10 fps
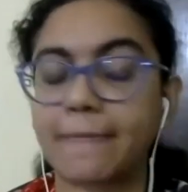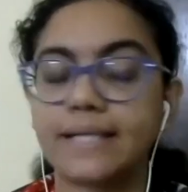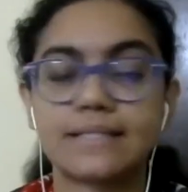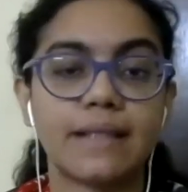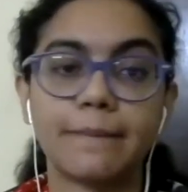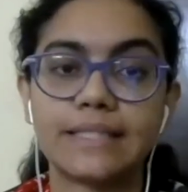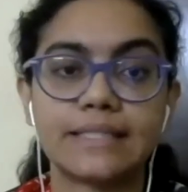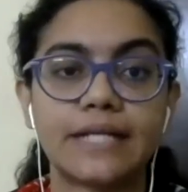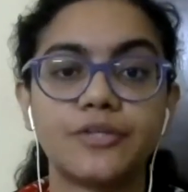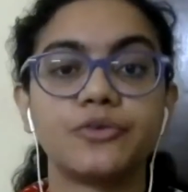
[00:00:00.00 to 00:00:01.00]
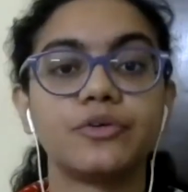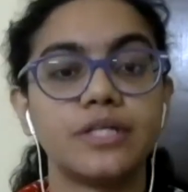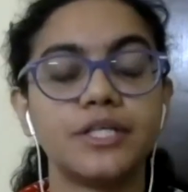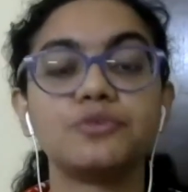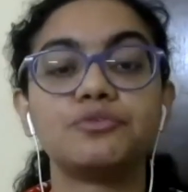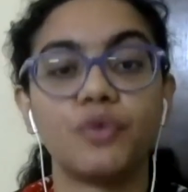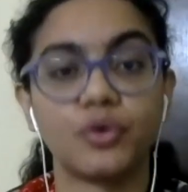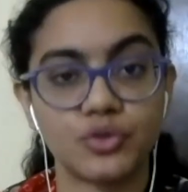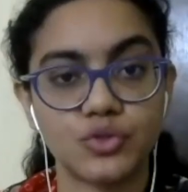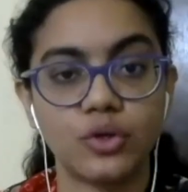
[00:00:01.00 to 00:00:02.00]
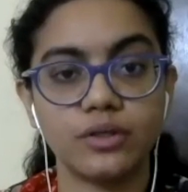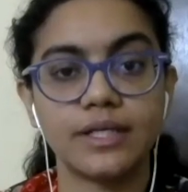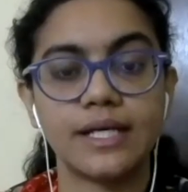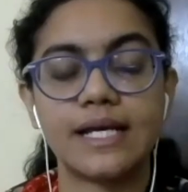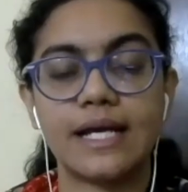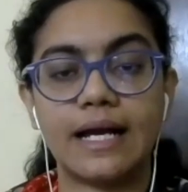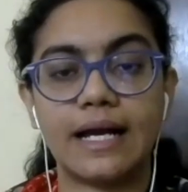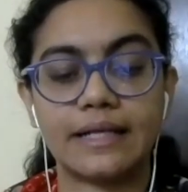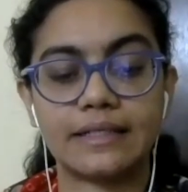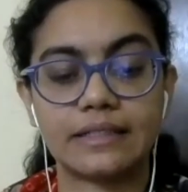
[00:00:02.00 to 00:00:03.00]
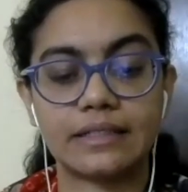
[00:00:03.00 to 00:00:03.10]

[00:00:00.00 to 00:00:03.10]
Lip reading: it's something that you really need to focus on and